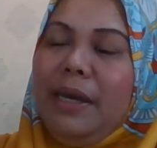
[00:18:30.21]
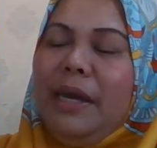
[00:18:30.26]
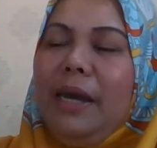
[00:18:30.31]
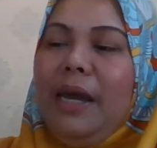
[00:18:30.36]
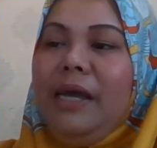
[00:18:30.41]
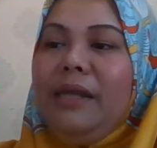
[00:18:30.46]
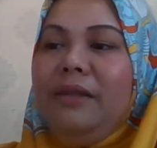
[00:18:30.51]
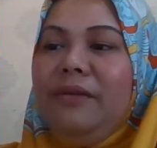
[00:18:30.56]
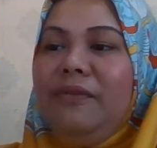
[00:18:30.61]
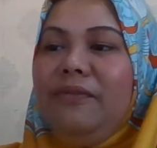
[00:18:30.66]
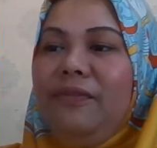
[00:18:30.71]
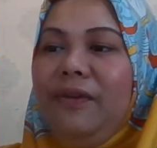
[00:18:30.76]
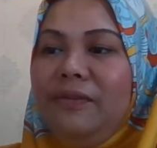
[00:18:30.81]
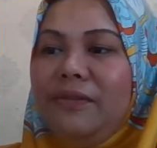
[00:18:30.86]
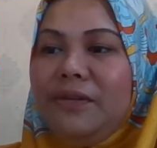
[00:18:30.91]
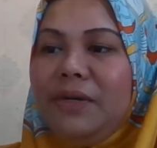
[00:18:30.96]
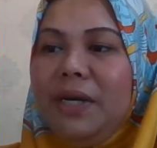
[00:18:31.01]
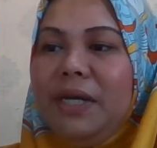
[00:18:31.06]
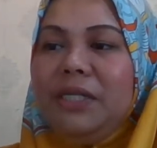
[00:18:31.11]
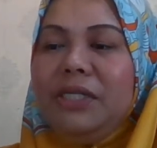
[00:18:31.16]
And the fifth
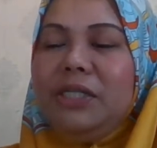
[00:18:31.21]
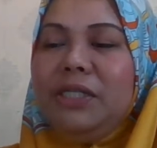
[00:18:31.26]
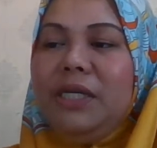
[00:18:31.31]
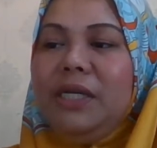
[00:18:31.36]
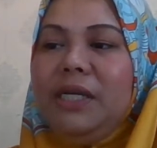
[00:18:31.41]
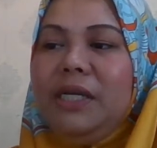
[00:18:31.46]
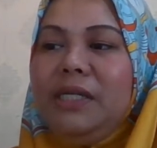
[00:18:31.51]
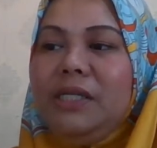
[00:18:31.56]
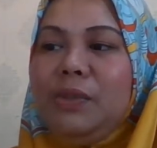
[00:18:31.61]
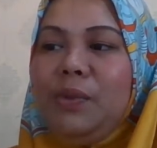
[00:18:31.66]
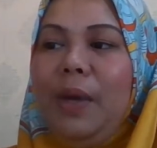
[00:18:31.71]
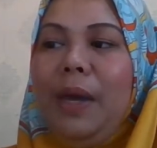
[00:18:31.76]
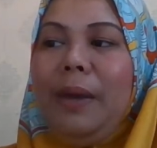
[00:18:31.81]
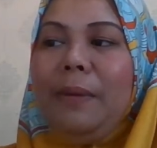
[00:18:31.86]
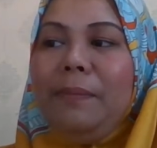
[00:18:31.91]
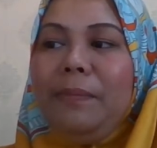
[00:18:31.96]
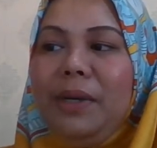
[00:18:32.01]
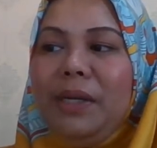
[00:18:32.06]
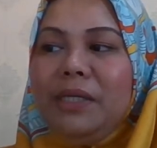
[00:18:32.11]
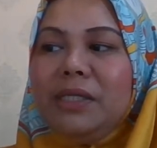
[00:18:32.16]
strategy is to
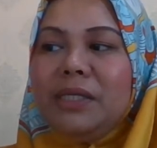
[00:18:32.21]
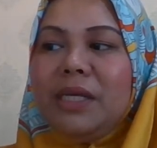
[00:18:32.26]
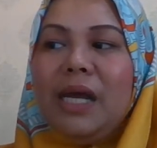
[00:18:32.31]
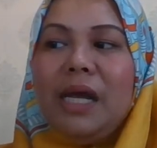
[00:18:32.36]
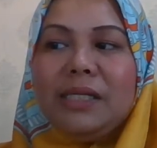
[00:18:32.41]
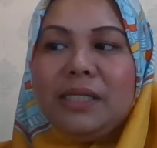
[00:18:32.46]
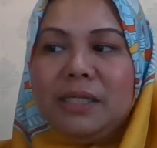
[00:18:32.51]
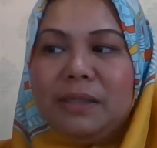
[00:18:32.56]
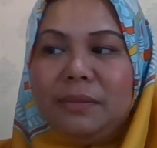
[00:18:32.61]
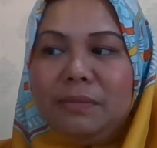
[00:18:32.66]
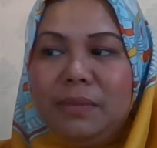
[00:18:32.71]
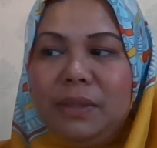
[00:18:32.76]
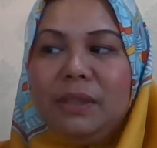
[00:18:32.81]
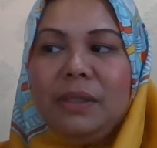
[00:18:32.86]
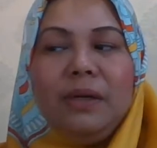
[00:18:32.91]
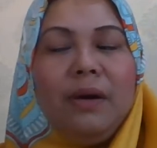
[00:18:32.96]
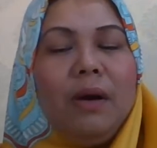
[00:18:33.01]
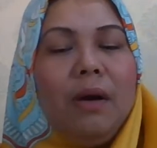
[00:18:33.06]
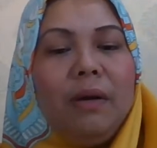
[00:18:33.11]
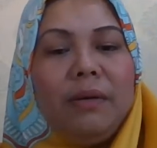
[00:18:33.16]
embrace
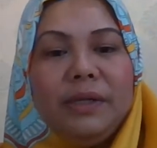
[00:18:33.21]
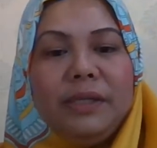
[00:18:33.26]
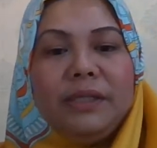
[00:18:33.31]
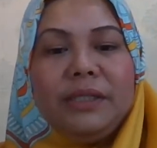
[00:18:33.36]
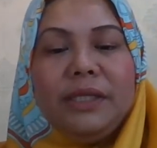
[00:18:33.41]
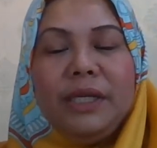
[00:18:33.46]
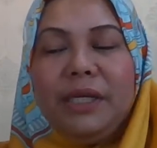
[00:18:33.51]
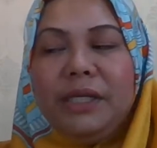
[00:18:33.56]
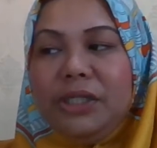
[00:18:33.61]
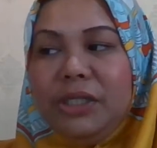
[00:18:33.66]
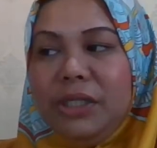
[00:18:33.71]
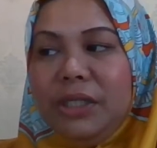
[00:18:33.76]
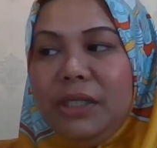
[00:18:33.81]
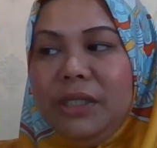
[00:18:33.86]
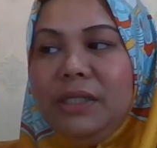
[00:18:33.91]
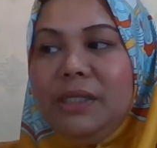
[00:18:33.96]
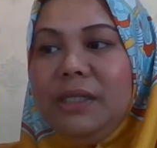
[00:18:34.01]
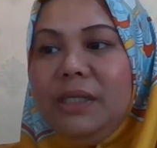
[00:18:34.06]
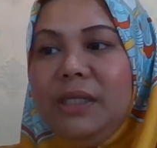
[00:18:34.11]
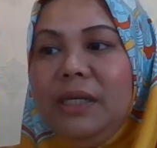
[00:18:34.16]
customer
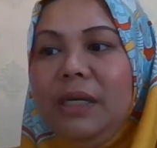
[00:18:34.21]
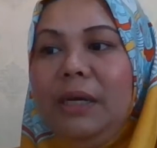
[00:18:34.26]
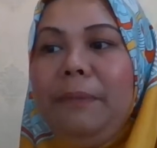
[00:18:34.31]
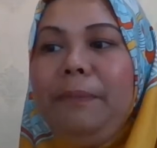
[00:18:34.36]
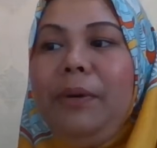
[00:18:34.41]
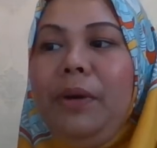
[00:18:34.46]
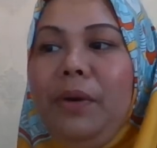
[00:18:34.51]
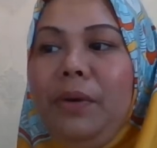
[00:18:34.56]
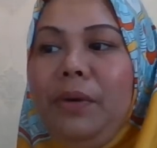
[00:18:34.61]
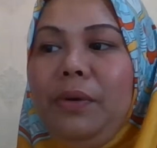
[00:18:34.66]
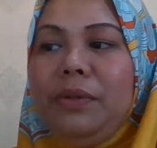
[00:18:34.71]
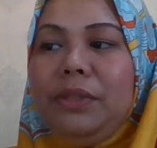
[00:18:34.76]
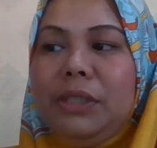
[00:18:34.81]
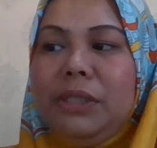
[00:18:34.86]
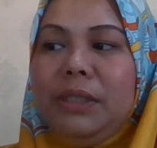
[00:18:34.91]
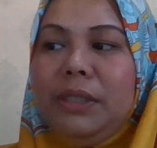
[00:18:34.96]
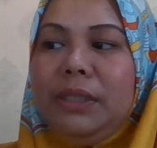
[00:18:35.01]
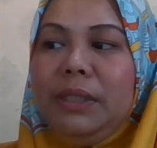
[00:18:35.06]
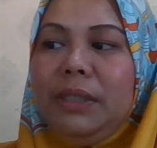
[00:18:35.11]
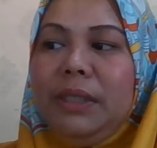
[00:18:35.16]
orientations,
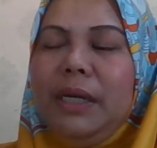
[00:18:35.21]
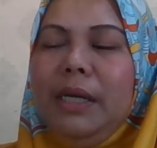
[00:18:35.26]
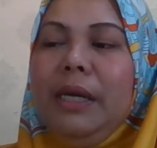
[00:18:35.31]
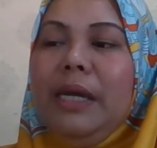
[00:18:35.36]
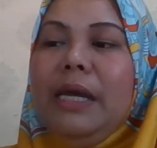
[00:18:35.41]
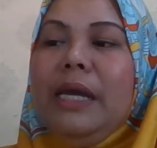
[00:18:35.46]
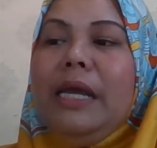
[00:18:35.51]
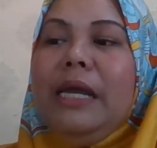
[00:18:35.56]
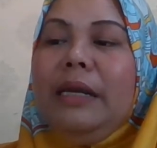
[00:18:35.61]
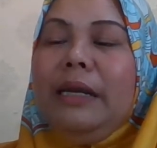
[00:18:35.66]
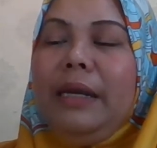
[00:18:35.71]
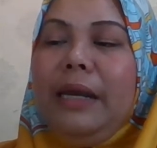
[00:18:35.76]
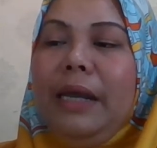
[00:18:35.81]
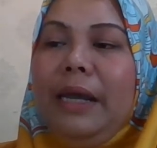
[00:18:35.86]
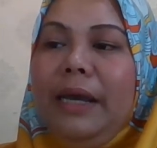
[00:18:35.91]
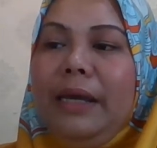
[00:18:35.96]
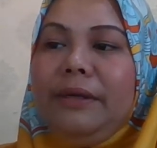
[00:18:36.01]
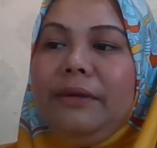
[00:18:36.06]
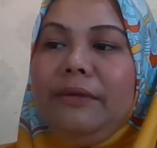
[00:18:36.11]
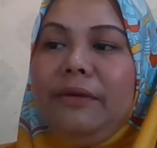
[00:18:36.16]
approach,
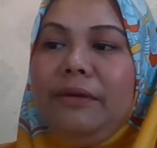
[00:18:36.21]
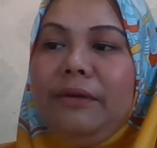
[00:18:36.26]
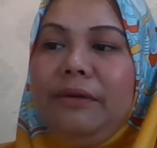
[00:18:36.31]
like